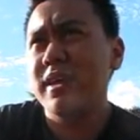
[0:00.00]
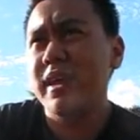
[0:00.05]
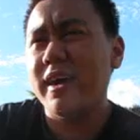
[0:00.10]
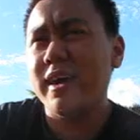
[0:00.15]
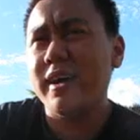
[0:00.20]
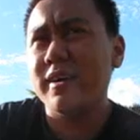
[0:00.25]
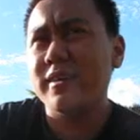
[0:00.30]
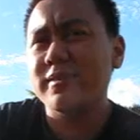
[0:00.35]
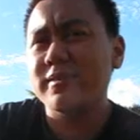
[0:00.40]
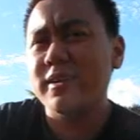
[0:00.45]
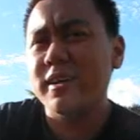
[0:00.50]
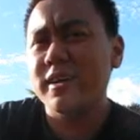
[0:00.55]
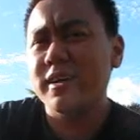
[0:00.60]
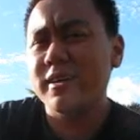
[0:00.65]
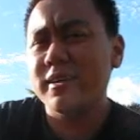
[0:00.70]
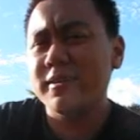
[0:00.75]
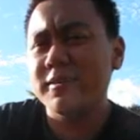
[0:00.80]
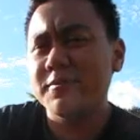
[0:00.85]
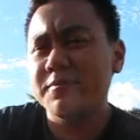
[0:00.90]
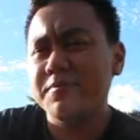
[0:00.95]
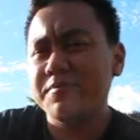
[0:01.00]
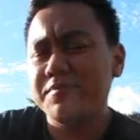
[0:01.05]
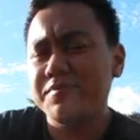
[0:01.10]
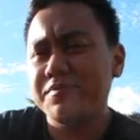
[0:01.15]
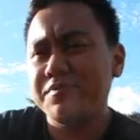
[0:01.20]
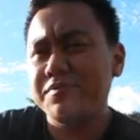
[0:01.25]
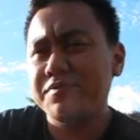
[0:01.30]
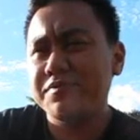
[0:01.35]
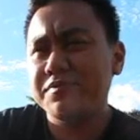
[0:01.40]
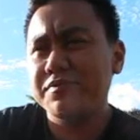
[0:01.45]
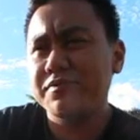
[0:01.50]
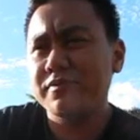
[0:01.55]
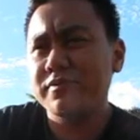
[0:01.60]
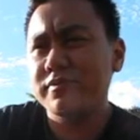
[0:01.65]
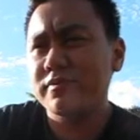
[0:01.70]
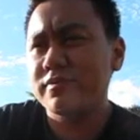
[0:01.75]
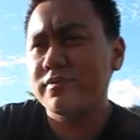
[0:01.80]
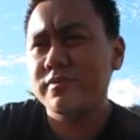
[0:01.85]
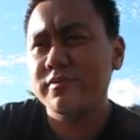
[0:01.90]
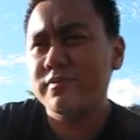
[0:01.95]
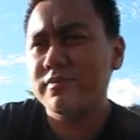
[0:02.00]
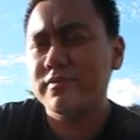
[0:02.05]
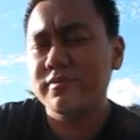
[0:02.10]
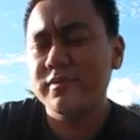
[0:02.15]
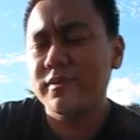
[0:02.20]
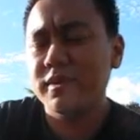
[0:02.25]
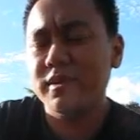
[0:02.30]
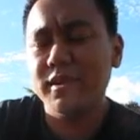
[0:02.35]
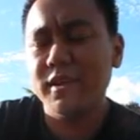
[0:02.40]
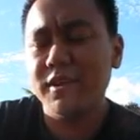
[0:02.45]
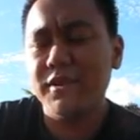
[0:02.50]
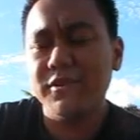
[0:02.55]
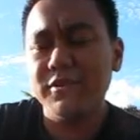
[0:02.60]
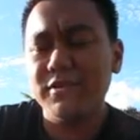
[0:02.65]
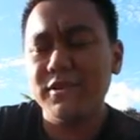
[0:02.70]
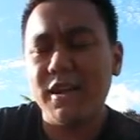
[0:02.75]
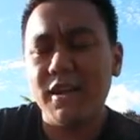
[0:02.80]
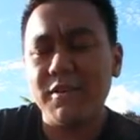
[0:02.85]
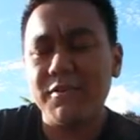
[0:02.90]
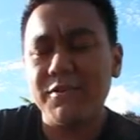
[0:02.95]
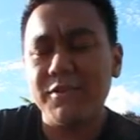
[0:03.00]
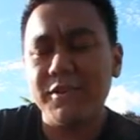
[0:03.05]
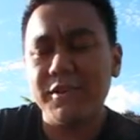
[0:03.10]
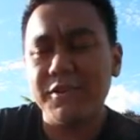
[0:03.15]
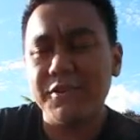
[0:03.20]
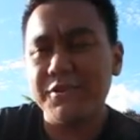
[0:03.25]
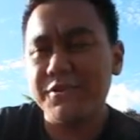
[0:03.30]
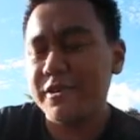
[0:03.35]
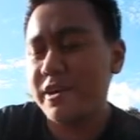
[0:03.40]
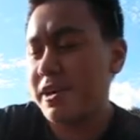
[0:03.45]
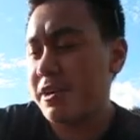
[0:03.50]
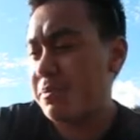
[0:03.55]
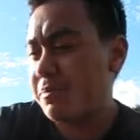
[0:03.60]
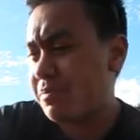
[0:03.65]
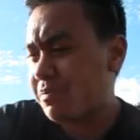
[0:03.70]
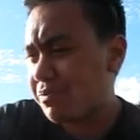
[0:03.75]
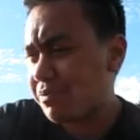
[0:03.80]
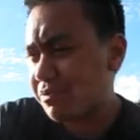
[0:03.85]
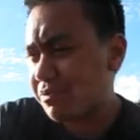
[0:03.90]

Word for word: yeah, um, another talk for another time.